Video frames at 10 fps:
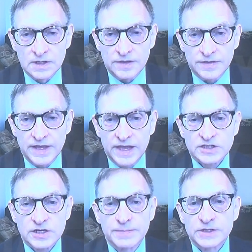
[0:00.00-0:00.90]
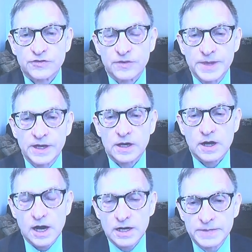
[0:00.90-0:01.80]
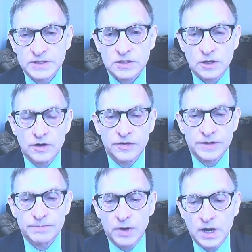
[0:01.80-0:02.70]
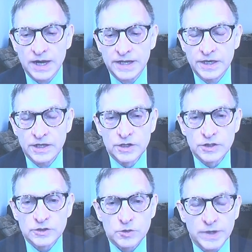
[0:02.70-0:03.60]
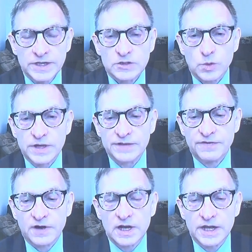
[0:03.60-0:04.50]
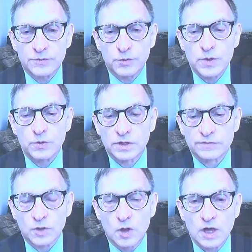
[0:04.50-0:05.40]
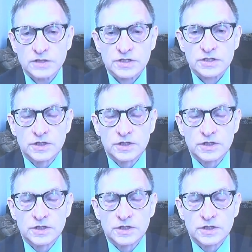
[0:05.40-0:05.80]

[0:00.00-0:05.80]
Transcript: The estimates from The Economist are that by 2025, we will have lost